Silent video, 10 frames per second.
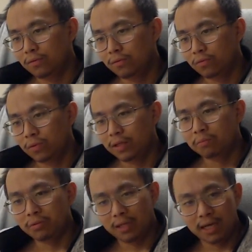what
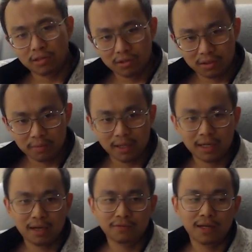implications it might
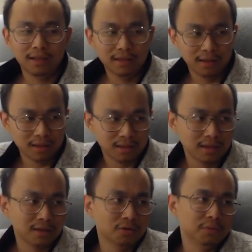have, and then
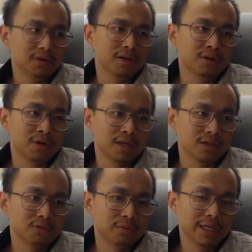it'll be ingrained in
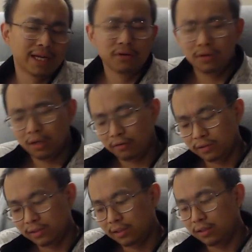your brain. Now,
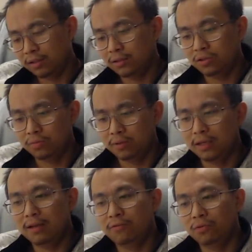obviously, this should be
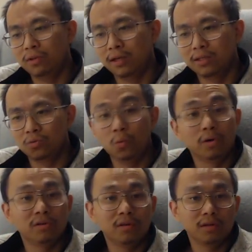if you think it's
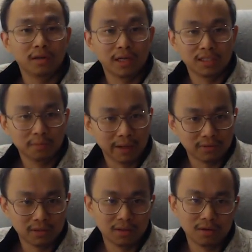worth
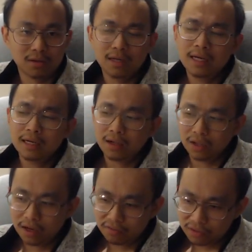expounding on. A
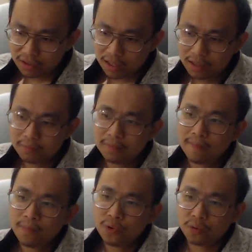lot of the time,
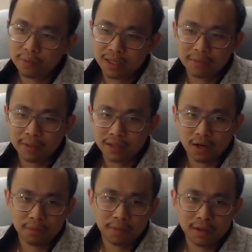your opinion may
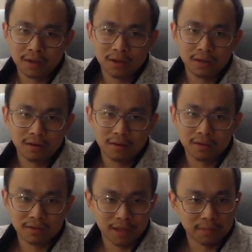not be the
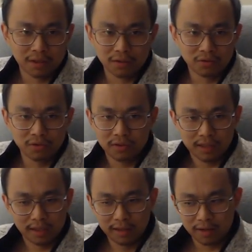same conclusion
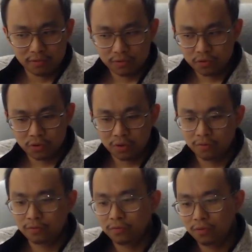that they
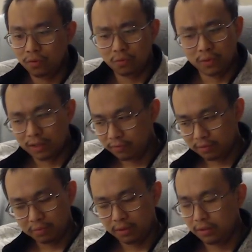drove or whatever,
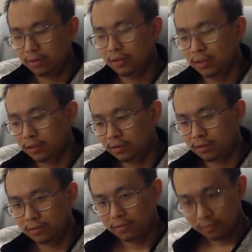but it's